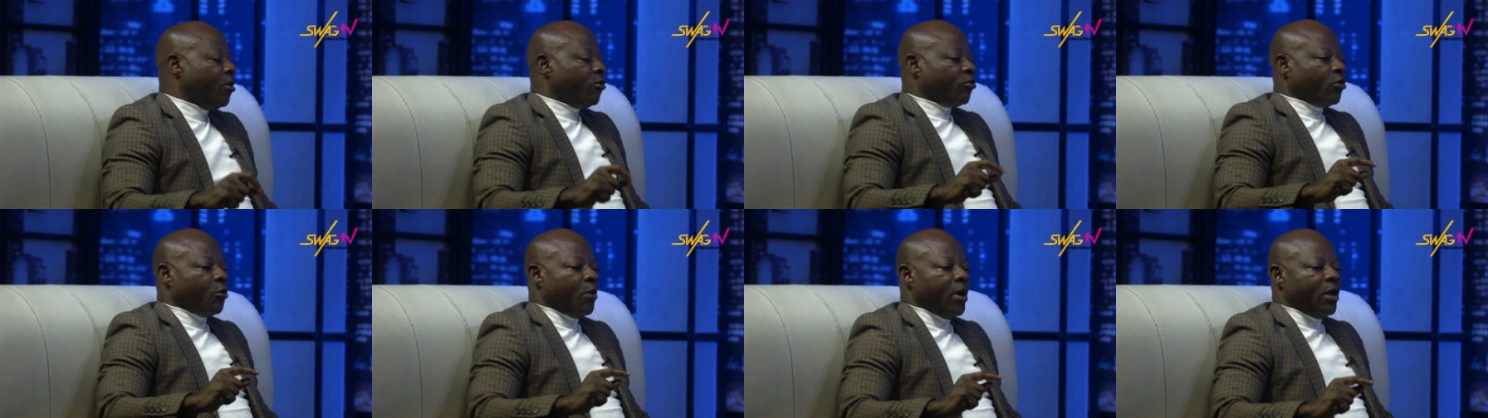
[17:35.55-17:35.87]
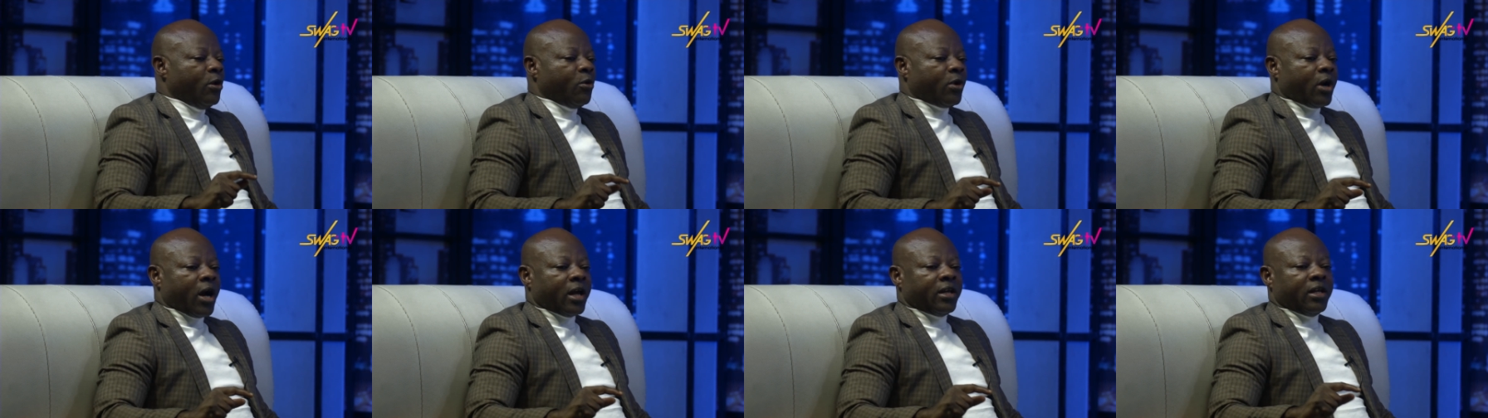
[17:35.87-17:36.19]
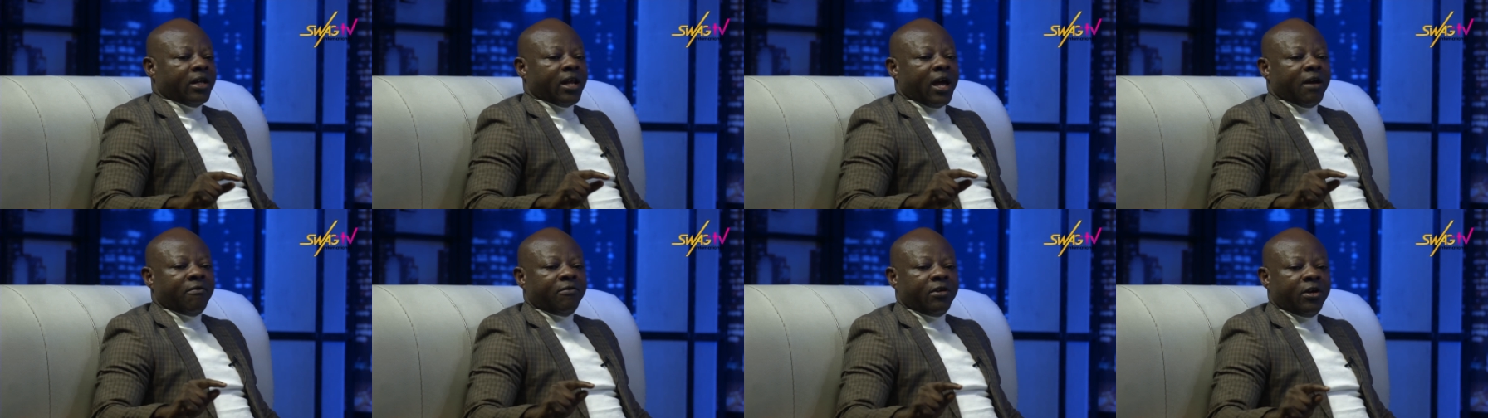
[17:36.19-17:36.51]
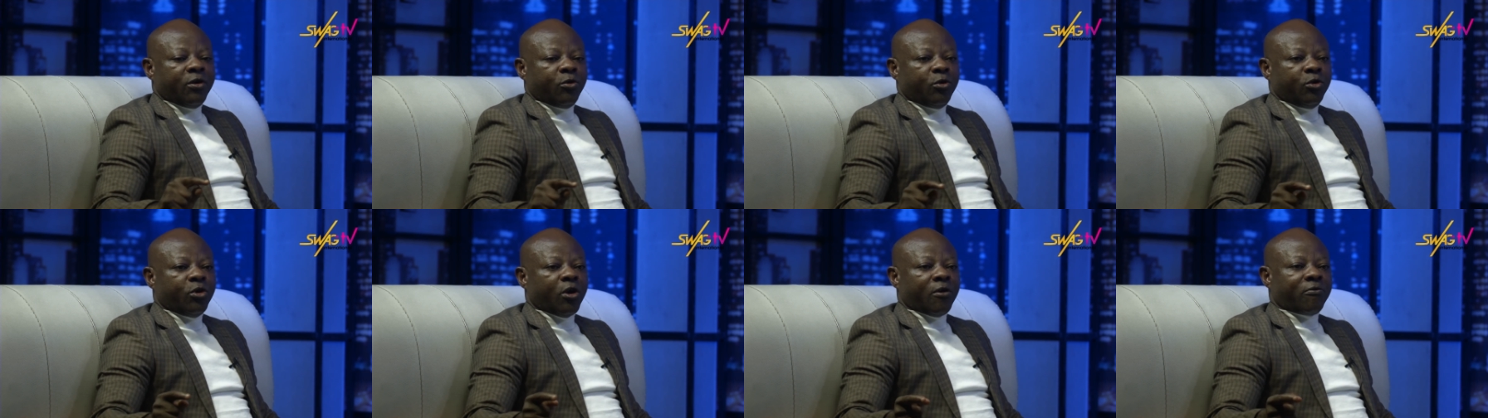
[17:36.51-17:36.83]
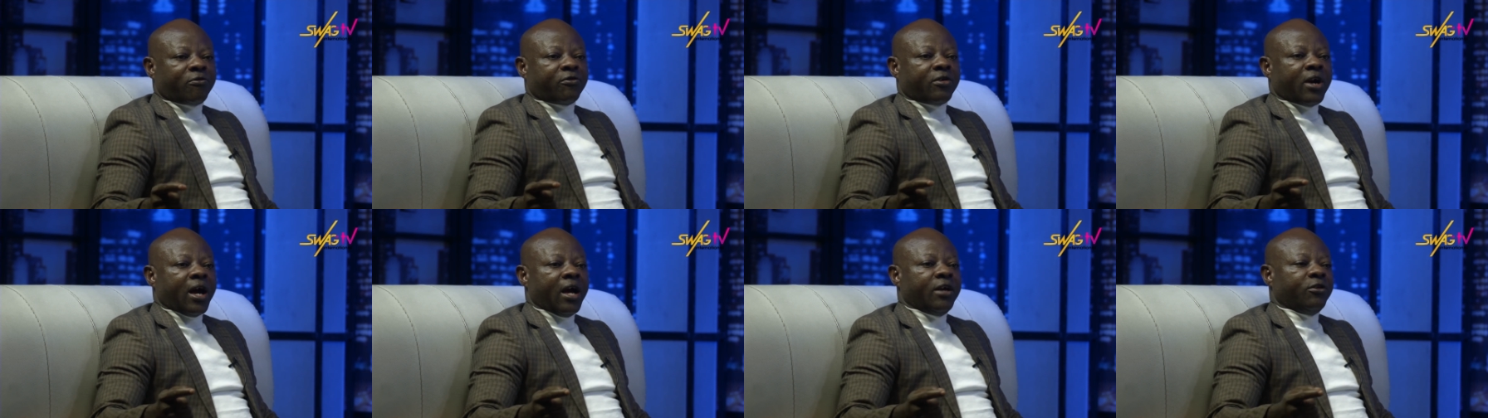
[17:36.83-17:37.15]
So when you look at the livelihood
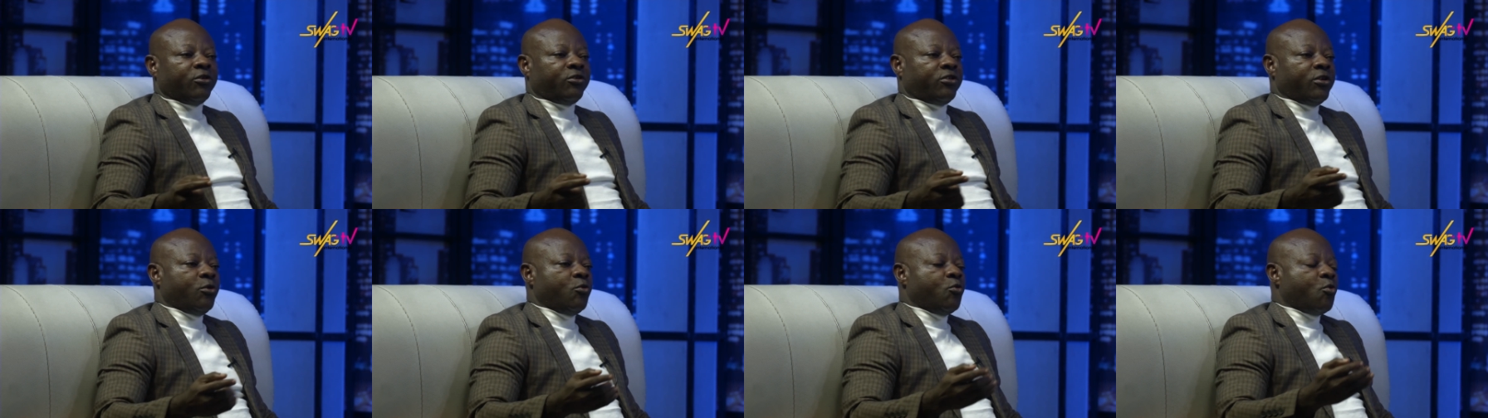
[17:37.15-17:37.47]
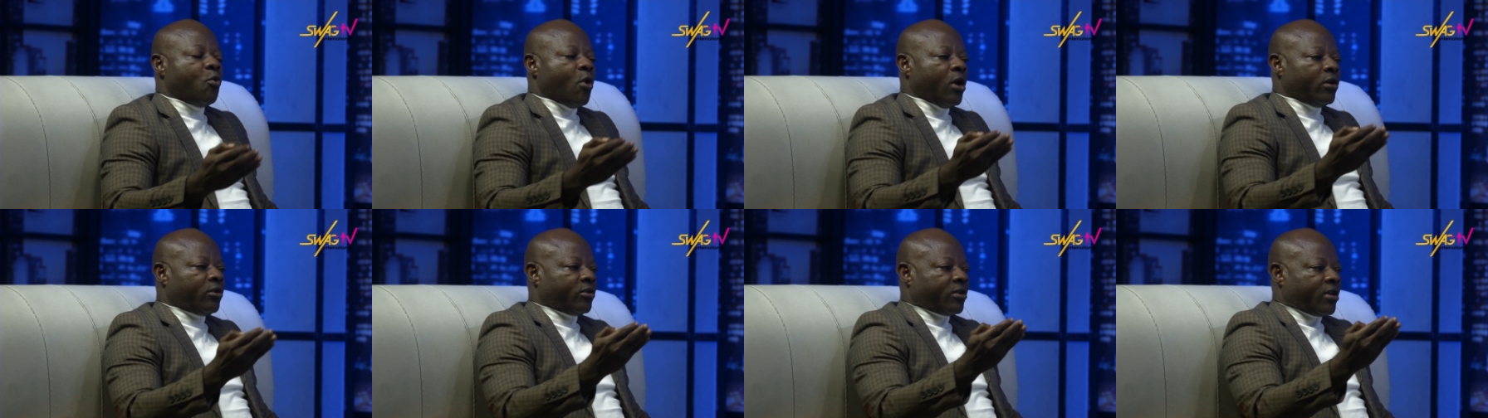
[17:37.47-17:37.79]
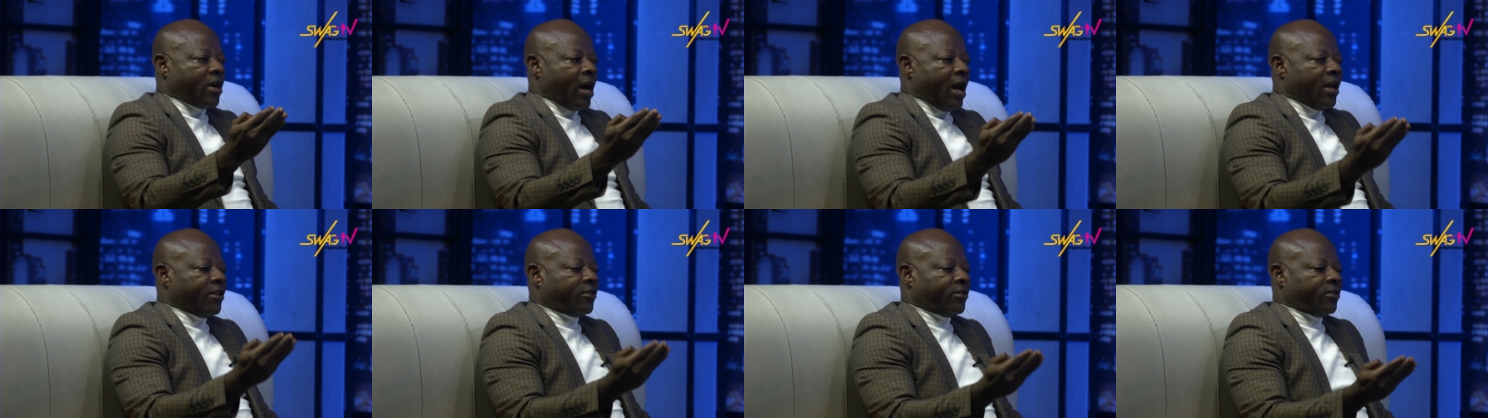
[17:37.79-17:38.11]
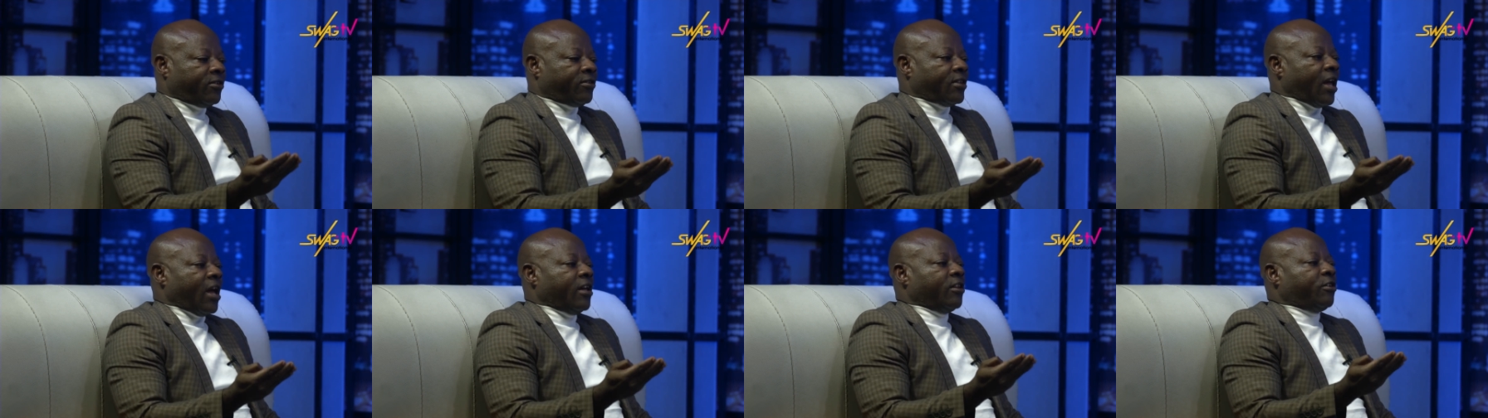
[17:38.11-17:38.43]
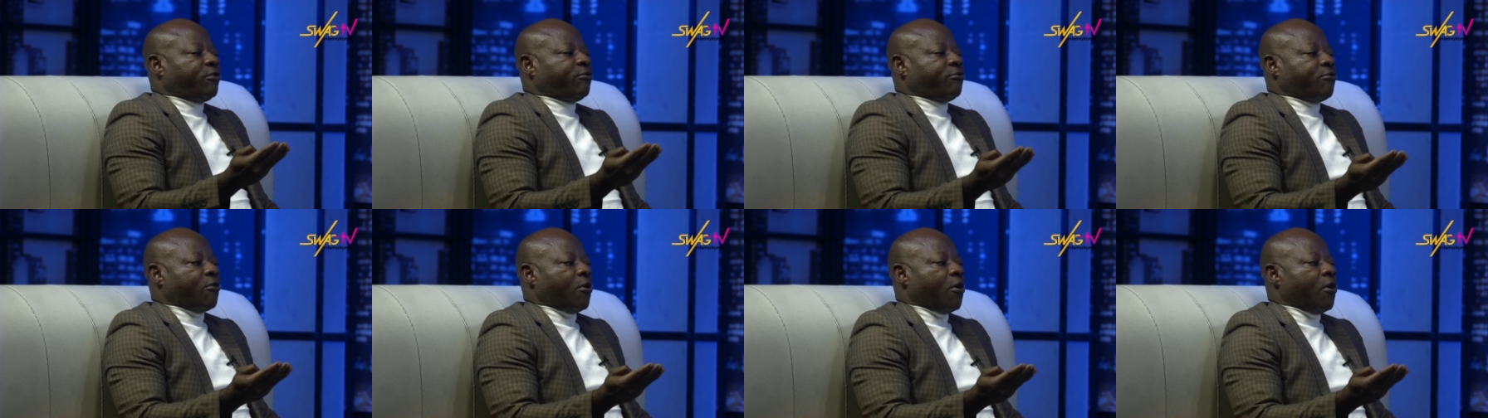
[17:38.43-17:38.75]
of Christ, see what Christ
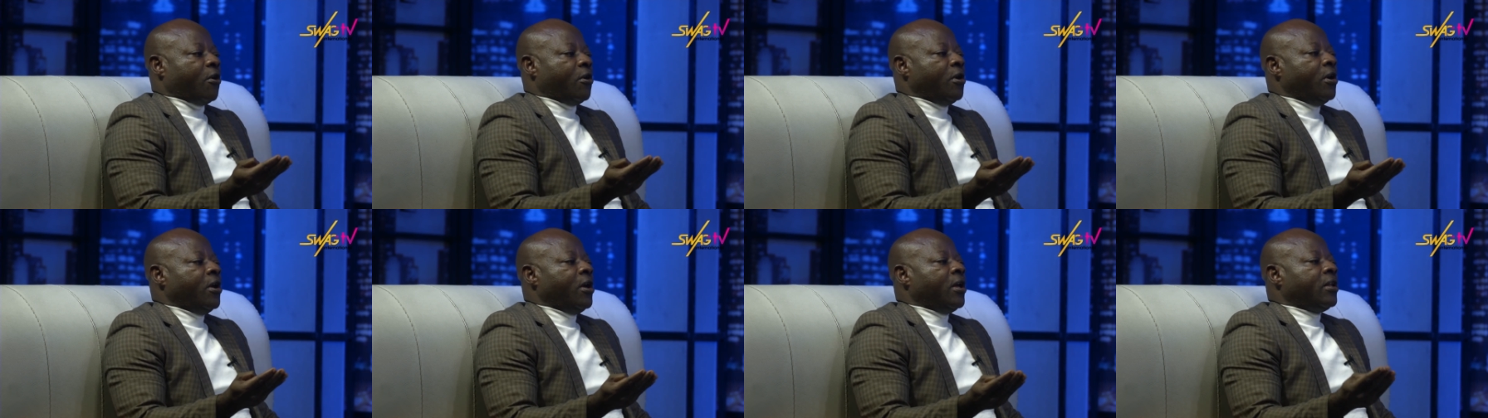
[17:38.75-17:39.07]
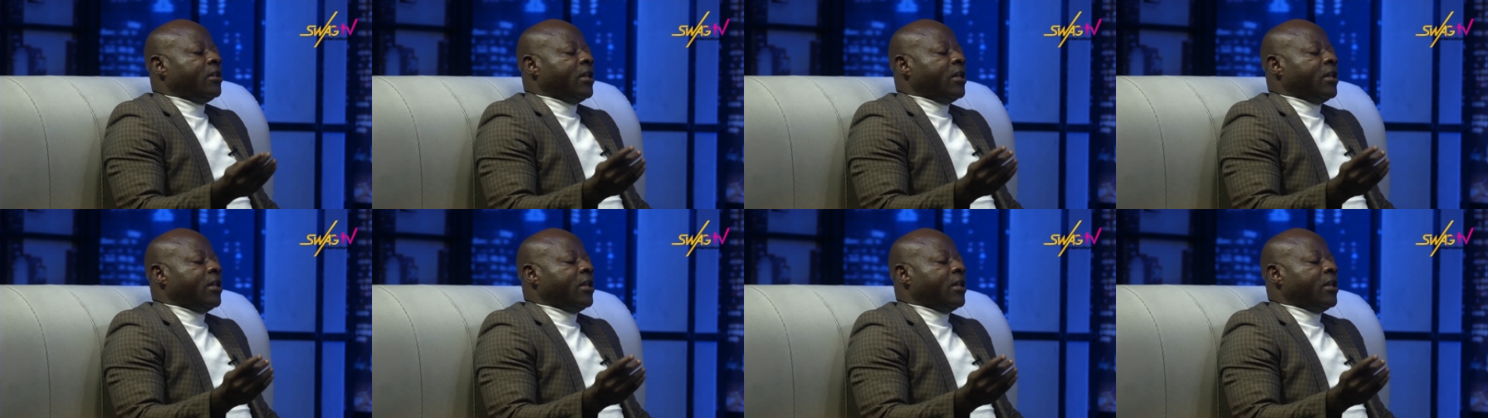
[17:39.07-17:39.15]
stands for,